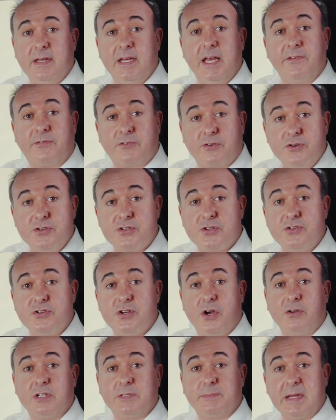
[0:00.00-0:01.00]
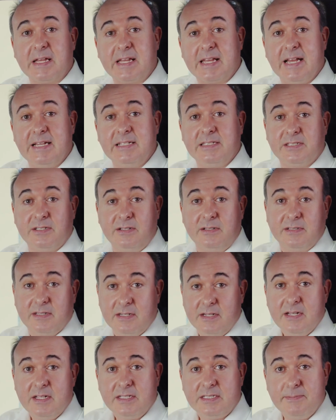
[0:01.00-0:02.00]
If cruise control has been cancelled,
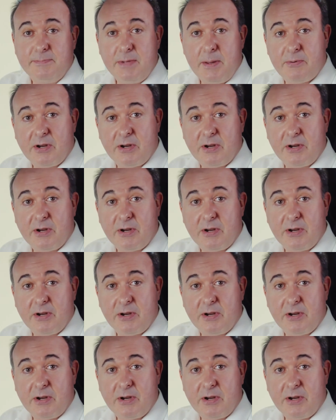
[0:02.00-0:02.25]
simply